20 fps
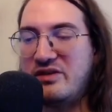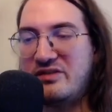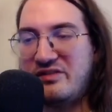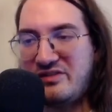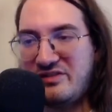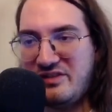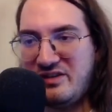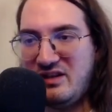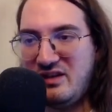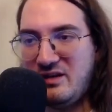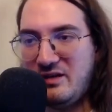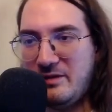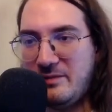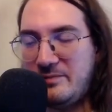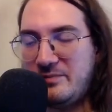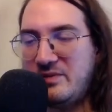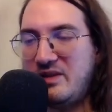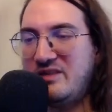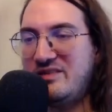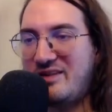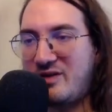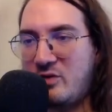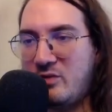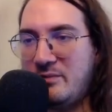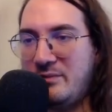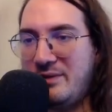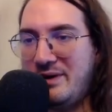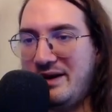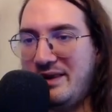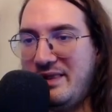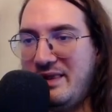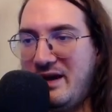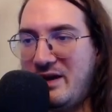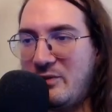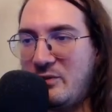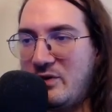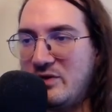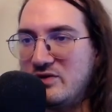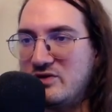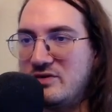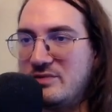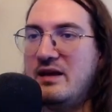C is a compiled language.